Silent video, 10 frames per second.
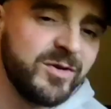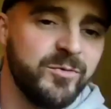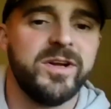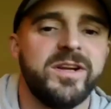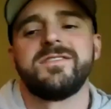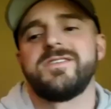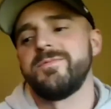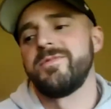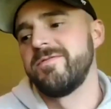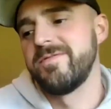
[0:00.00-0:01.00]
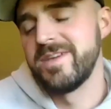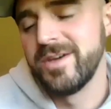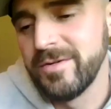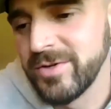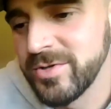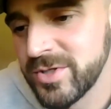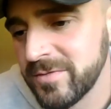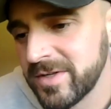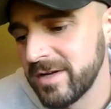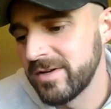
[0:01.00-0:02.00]
I've been reading some of the interviews
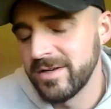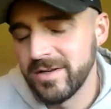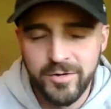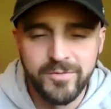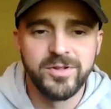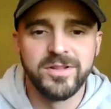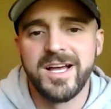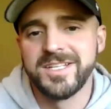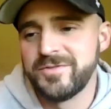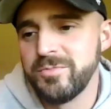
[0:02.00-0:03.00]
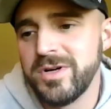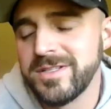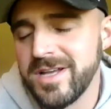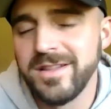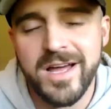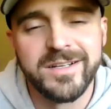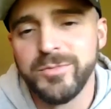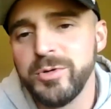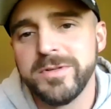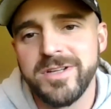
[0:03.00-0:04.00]
you've given over the last few months, I like
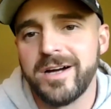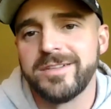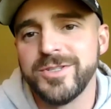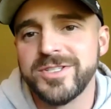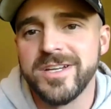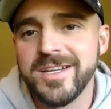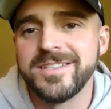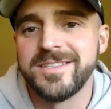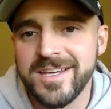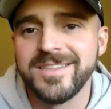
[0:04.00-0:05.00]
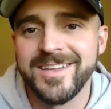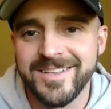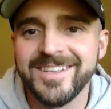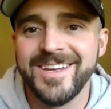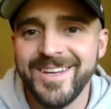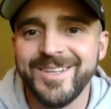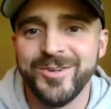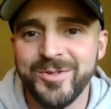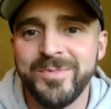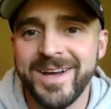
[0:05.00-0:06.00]
them. You've been talking your shit, saying that
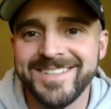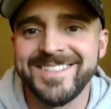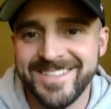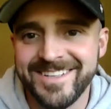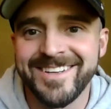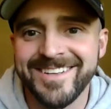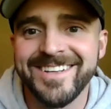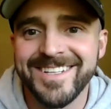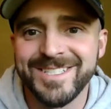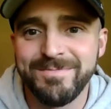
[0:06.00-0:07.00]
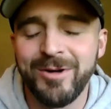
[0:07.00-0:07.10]
you're the best, and it's